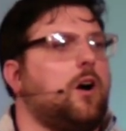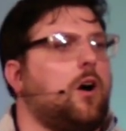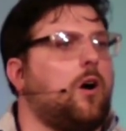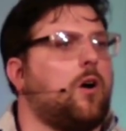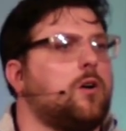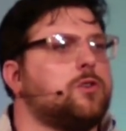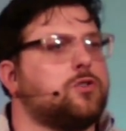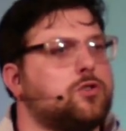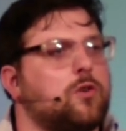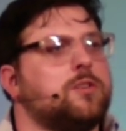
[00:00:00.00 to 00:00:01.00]
Our
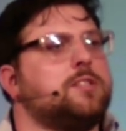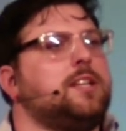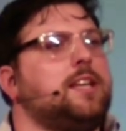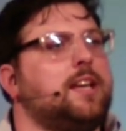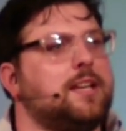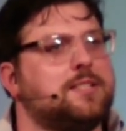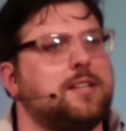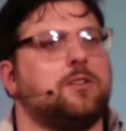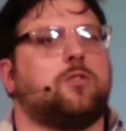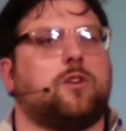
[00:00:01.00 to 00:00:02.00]
certainty is
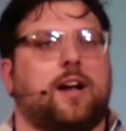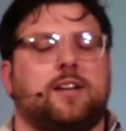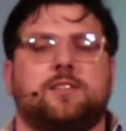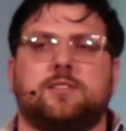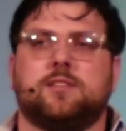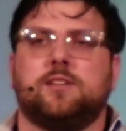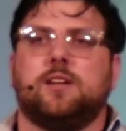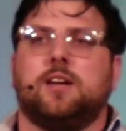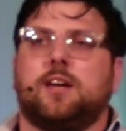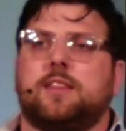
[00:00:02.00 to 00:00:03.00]
in Christ
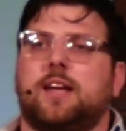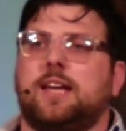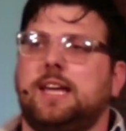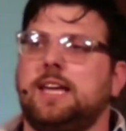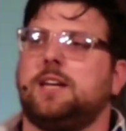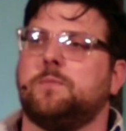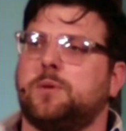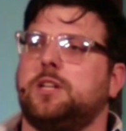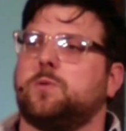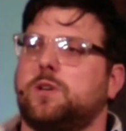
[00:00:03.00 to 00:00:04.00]
that he
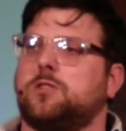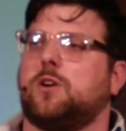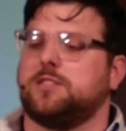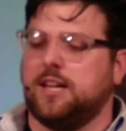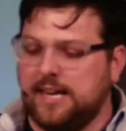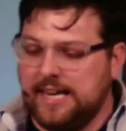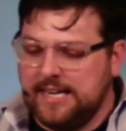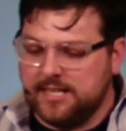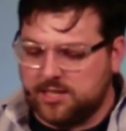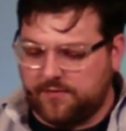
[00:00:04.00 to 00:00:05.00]
completes what he starts, that
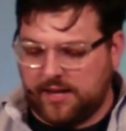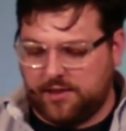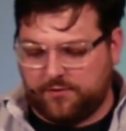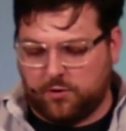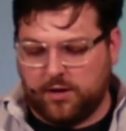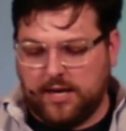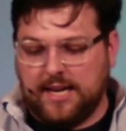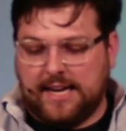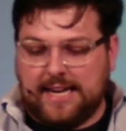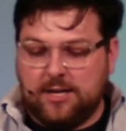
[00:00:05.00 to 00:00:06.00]
he is faithful.
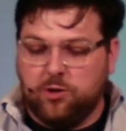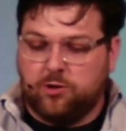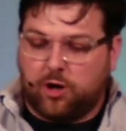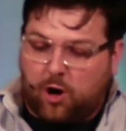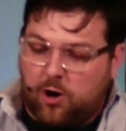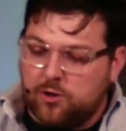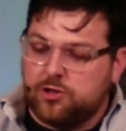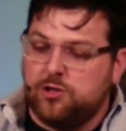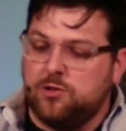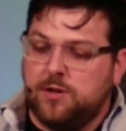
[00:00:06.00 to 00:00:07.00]
He who calls
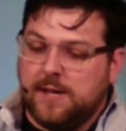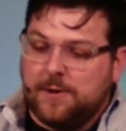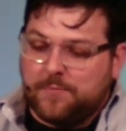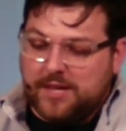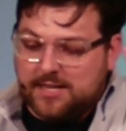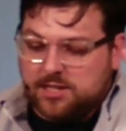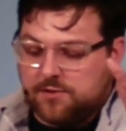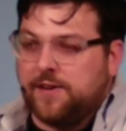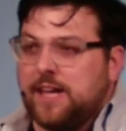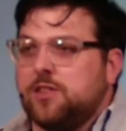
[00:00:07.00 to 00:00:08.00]
you is
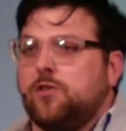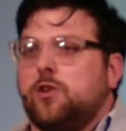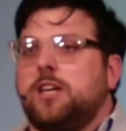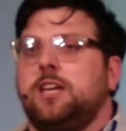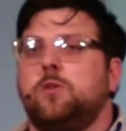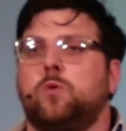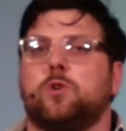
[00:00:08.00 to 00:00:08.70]
faithful. He will